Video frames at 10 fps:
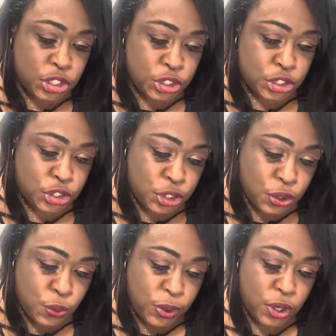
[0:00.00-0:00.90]

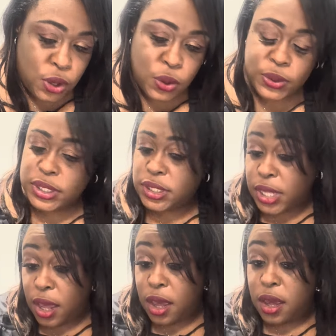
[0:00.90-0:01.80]
so we're gonna
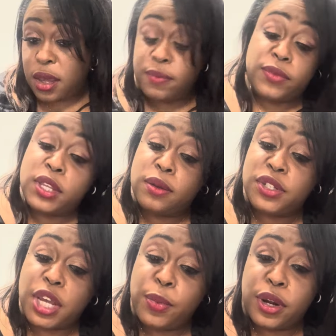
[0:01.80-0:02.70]
say
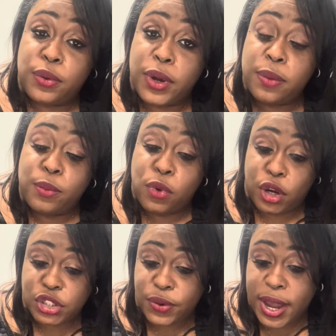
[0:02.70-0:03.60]
shea butter would
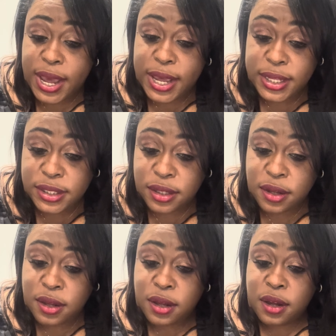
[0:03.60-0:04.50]
moisturize,
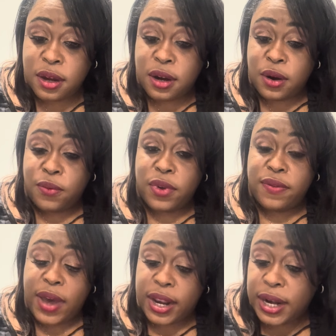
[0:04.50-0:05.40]

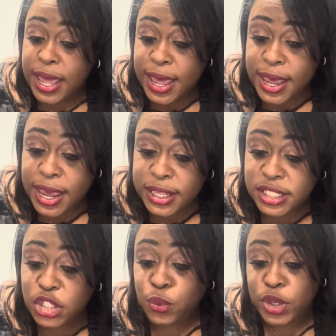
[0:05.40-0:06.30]

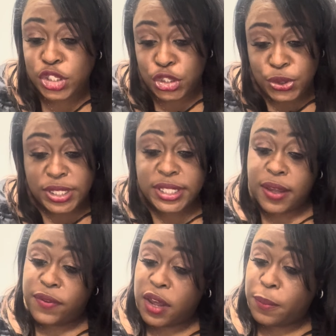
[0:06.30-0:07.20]
revitalize, reduces
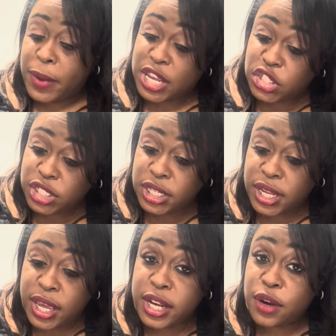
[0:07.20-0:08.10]
inflammation
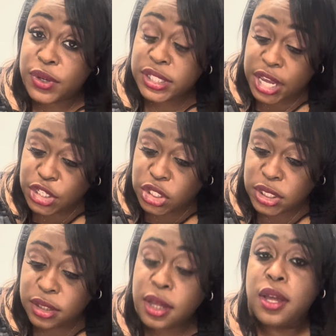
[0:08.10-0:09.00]
and
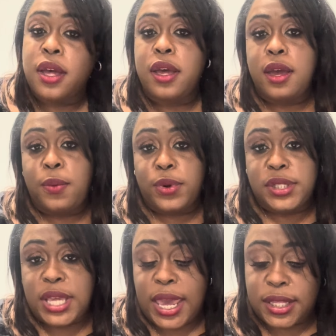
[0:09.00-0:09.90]
irritation, and
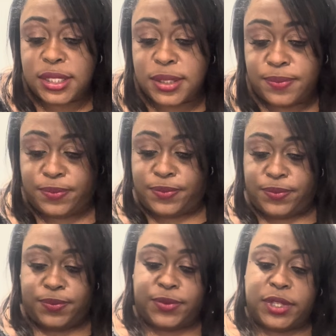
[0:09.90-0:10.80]
protects.
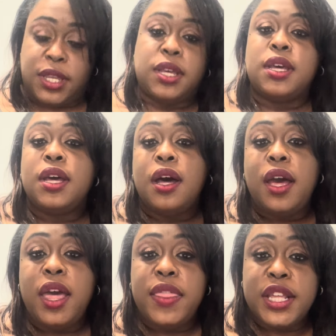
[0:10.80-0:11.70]

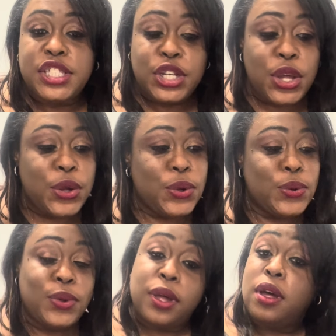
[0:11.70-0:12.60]
And that's the goal.
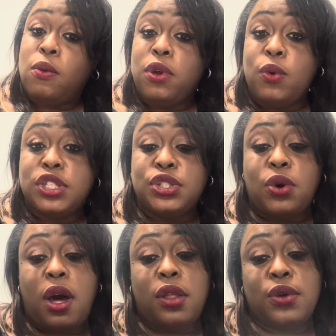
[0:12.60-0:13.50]
You want to do
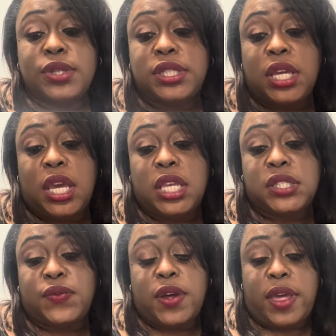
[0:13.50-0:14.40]
all those things
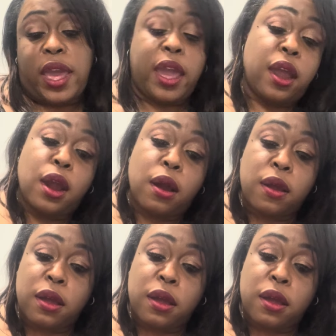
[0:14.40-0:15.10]
for the hair